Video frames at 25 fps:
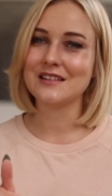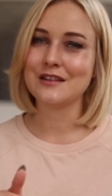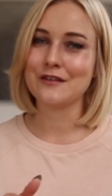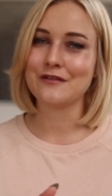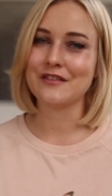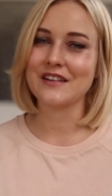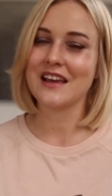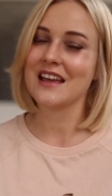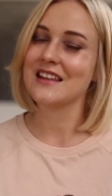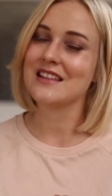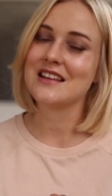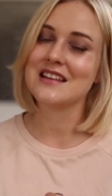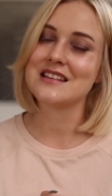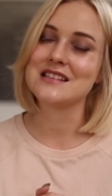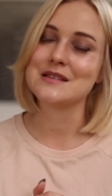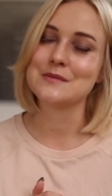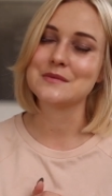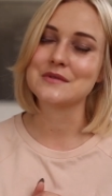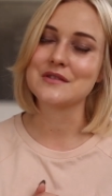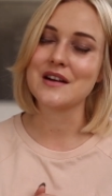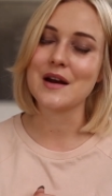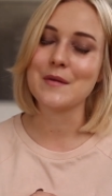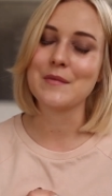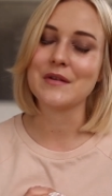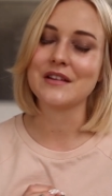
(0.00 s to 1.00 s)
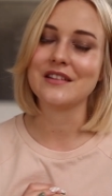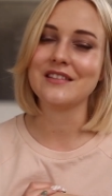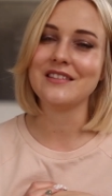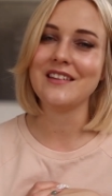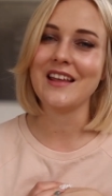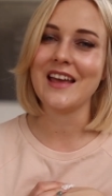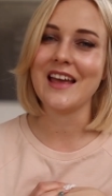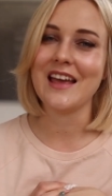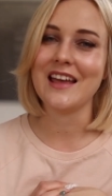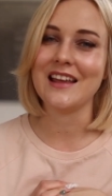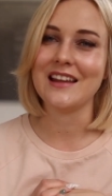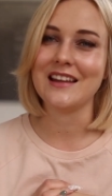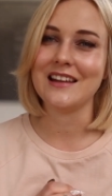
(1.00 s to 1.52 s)
Don't forget to hit the subscribe button
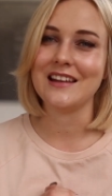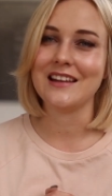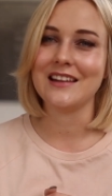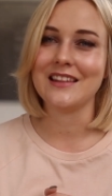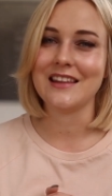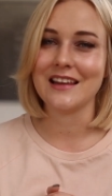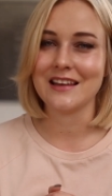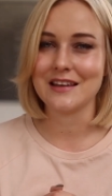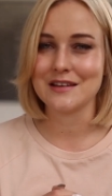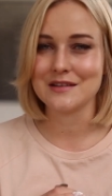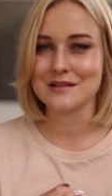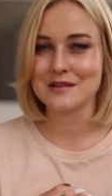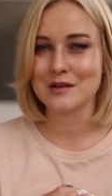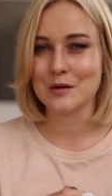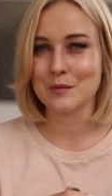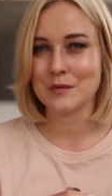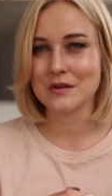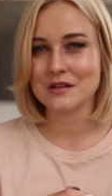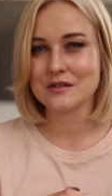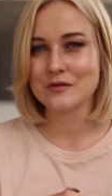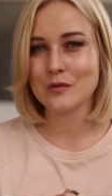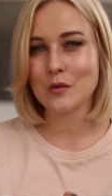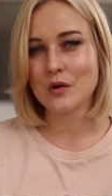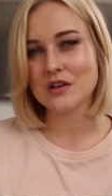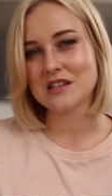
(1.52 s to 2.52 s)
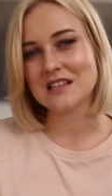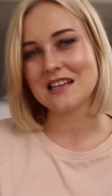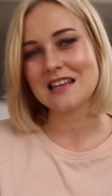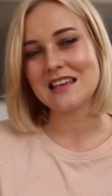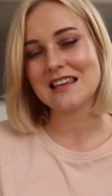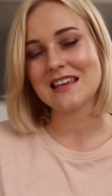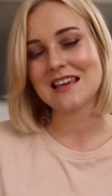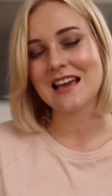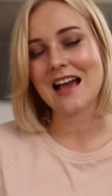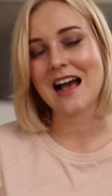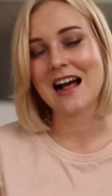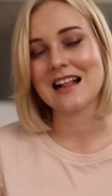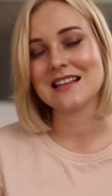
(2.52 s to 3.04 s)
and thank you so much for watching.
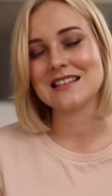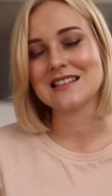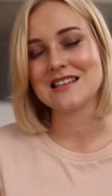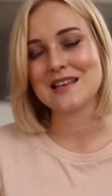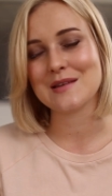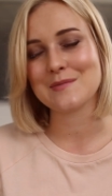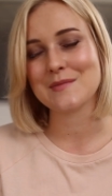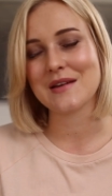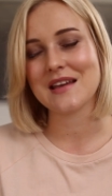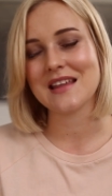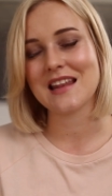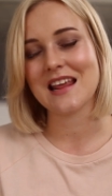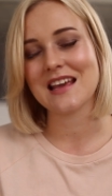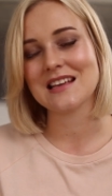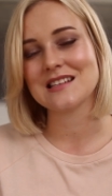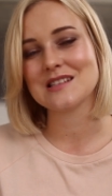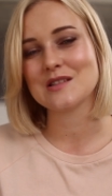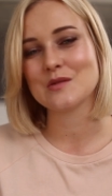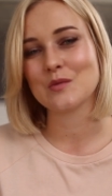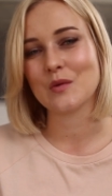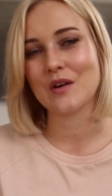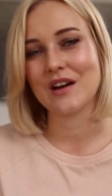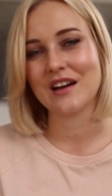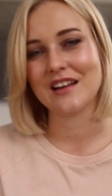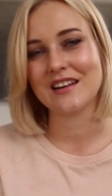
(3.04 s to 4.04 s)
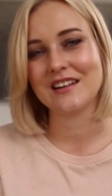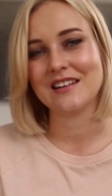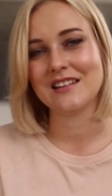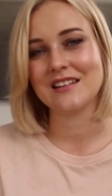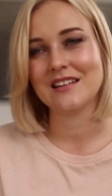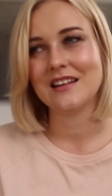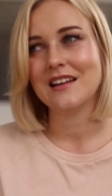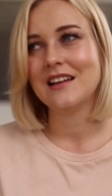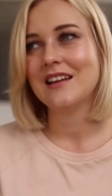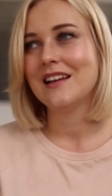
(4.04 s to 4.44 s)
I'll see you in my next one.